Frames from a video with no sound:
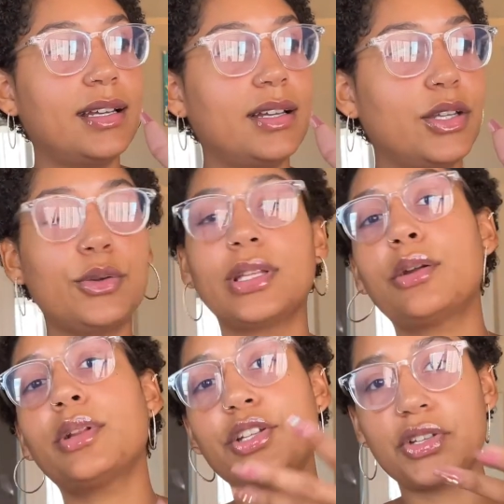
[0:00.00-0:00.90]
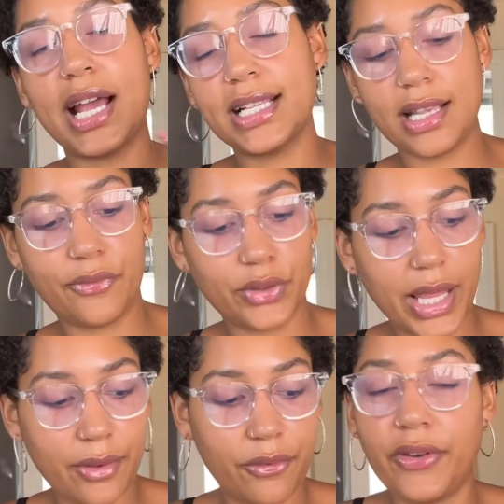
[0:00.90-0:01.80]
you're literally just asking for
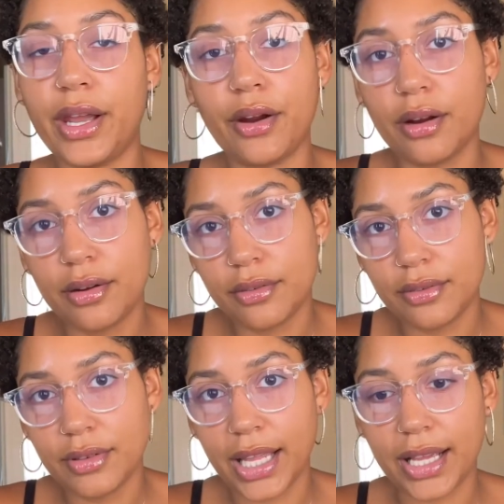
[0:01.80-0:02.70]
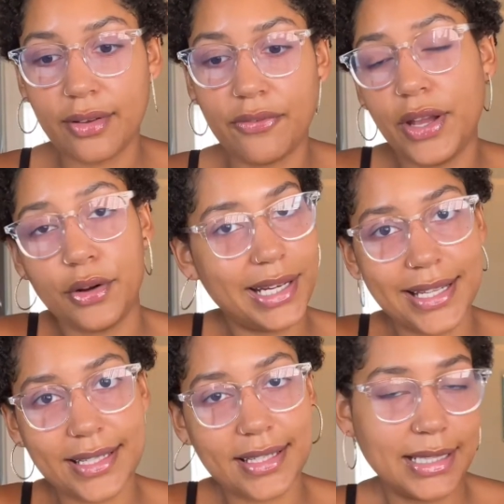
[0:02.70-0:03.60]
like
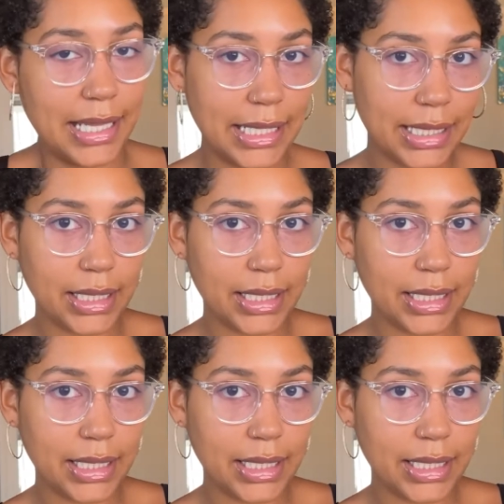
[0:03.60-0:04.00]
fairness and like,